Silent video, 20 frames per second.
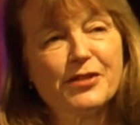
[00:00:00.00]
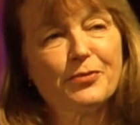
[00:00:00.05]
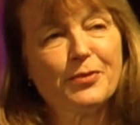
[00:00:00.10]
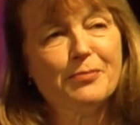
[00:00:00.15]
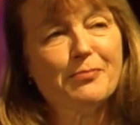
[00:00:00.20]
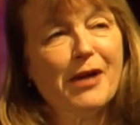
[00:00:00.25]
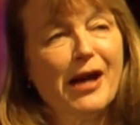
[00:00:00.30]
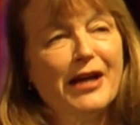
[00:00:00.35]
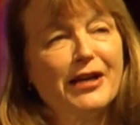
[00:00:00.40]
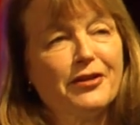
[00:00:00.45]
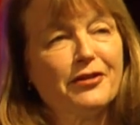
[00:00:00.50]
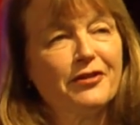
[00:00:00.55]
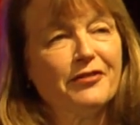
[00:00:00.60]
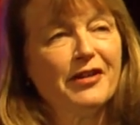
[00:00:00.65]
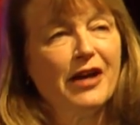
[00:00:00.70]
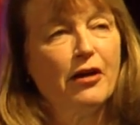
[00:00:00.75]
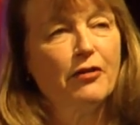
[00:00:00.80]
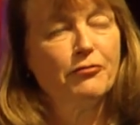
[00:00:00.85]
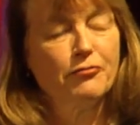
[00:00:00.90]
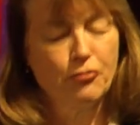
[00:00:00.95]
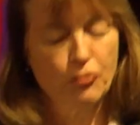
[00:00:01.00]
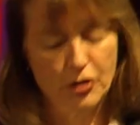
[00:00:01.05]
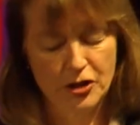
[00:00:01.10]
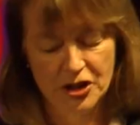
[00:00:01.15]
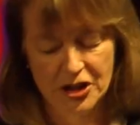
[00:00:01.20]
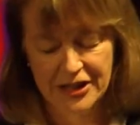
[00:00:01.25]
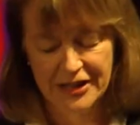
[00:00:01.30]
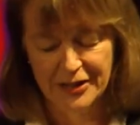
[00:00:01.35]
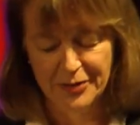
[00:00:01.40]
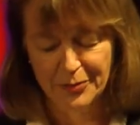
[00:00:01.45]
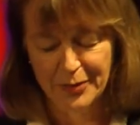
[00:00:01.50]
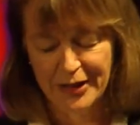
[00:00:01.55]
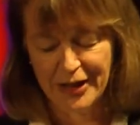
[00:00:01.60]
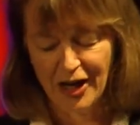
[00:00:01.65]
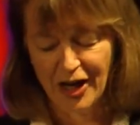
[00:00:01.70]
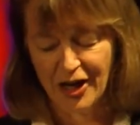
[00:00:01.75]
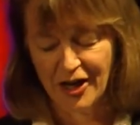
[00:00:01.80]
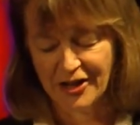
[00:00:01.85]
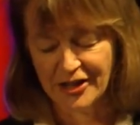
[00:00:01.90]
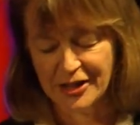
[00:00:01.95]
a reminder of how fortunate we
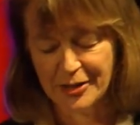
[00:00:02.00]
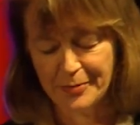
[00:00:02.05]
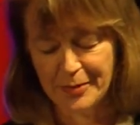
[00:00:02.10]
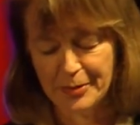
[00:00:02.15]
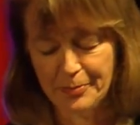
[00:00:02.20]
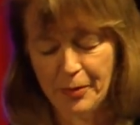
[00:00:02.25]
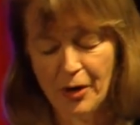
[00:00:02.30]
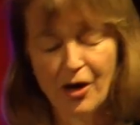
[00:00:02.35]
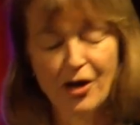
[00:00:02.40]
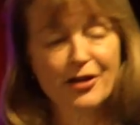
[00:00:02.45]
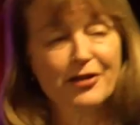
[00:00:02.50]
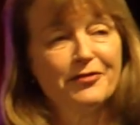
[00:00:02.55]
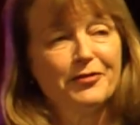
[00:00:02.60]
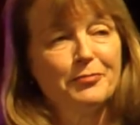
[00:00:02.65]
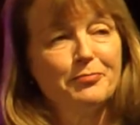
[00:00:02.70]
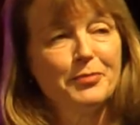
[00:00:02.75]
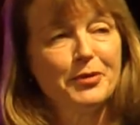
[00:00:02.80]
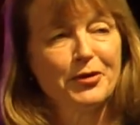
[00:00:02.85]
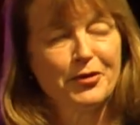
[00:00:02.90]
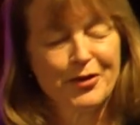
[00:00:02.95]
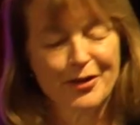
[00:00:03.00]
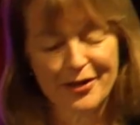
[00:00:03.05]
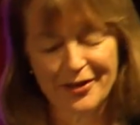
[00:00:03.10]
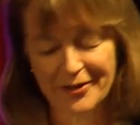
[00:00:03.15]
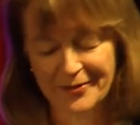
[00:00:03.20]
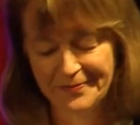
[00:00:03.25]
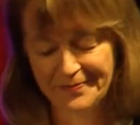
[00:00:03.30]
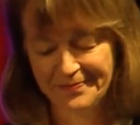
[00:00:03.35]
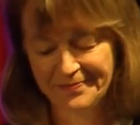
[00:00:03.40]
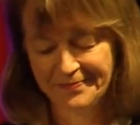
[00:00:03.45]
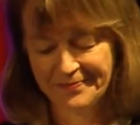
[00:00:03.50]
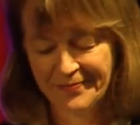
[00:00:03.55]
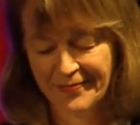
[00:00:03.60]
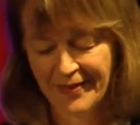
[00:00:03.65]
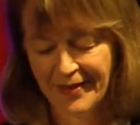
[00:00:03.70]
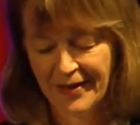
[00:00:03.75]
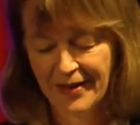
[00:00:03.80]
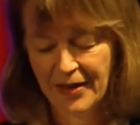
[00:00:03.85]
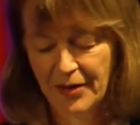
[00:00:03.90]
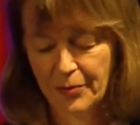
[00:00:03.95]
are to be part of Imperial.
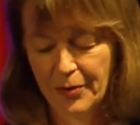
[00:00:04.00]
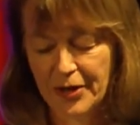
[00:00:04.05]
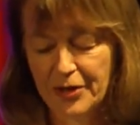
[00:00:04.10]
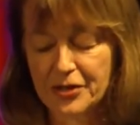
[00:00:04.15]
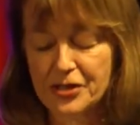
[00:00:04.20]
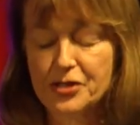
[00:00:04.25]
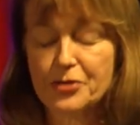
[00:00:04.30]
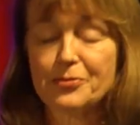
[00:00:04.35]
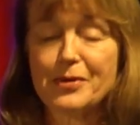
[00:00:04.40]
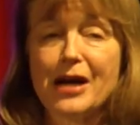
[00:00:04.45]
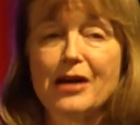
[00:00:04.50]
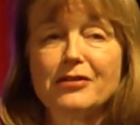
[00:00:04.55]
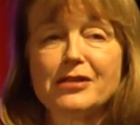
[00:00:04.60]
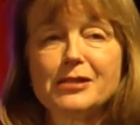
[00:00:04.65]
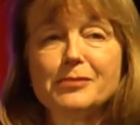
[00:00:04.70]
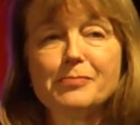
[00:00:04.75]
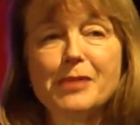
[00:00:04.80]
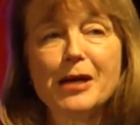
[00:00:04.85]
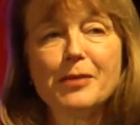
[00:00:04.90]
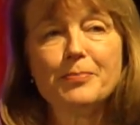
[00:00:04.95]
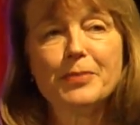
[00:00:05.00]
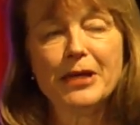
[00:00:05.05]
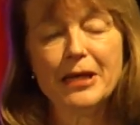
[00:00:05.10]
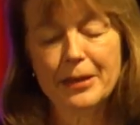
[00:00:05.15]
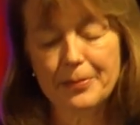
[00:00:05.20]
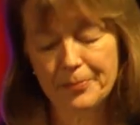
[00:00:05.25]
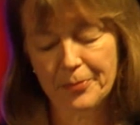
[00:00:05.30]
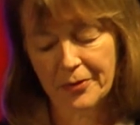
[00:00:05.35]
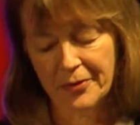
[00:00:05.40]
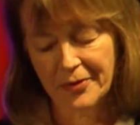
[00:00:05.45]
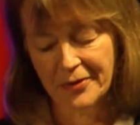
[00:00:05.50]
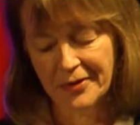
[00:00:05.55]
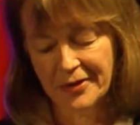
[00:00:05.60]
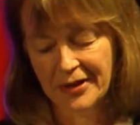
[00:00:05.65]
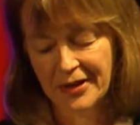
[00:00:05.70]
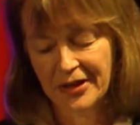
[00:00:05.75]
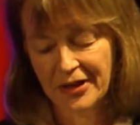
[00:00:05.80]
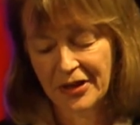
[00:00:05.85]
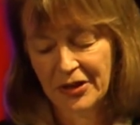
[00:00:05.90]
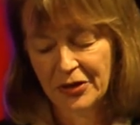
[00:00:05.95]
We are surrounded by people
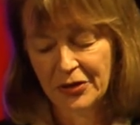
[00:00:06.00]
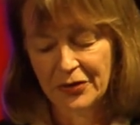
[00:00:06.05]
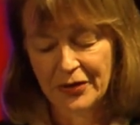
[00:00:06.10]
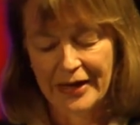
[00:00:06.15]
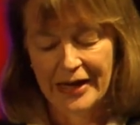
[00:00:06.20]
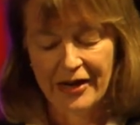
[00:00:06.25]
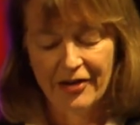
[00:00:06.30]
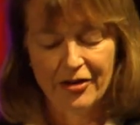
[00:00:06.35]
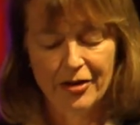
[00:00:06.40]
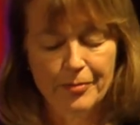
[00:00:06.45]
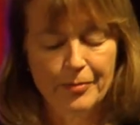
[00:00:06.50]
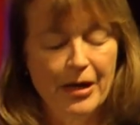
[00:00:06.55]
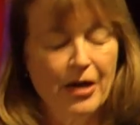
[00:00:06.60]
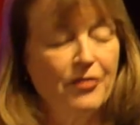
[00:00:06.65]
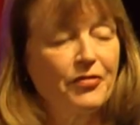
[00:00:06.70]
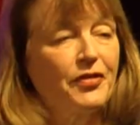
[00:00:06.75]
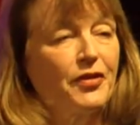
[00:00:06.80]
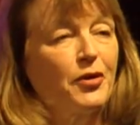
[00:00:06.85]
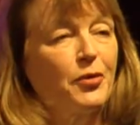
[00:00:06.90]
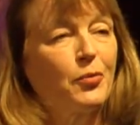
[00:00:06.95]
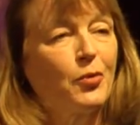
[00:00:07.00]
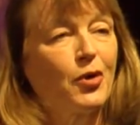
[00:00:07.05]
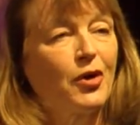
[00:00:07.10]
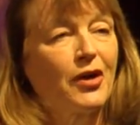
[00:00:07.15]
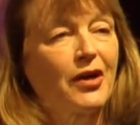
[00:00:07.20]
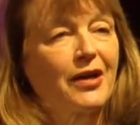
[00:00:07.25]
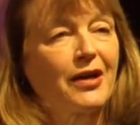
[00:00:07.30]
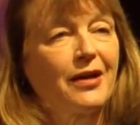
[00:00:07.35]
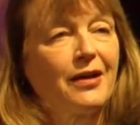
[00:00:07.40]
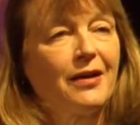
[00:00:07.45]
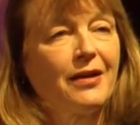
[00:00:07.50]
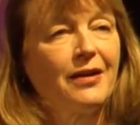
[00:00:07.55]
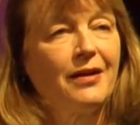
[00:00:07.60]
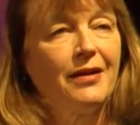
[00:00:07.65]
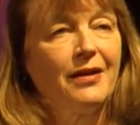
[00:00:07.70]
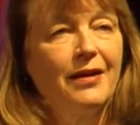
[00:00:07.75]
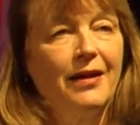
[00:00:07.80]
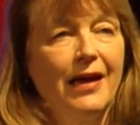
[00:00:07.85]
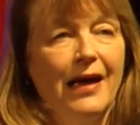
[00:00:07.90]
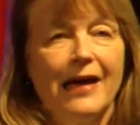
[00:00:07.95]
who care about their work
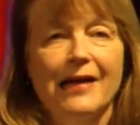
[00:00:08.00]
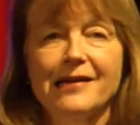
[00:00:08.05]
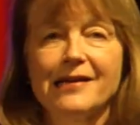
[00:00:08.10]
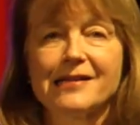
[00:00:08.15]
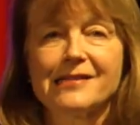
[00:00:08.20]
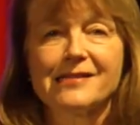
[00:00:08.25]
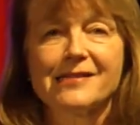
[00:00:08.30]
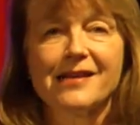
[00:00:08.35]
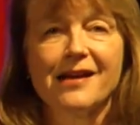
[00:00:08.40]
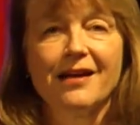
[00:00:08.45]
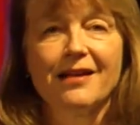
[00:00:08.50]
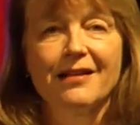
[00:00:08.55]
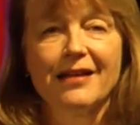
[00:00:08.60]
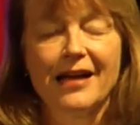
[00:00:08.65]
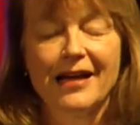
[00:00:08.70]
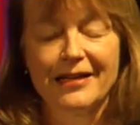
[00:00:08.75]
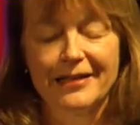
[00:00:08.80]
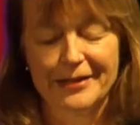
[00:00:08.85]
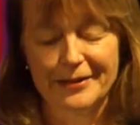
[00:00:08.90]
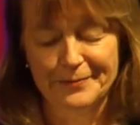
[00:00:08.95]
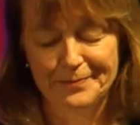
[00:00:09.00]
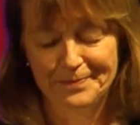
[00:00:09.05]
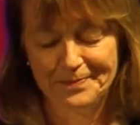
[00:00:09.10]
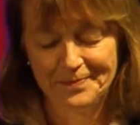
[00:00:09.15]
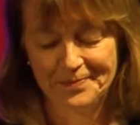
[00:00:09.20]
and excel at it.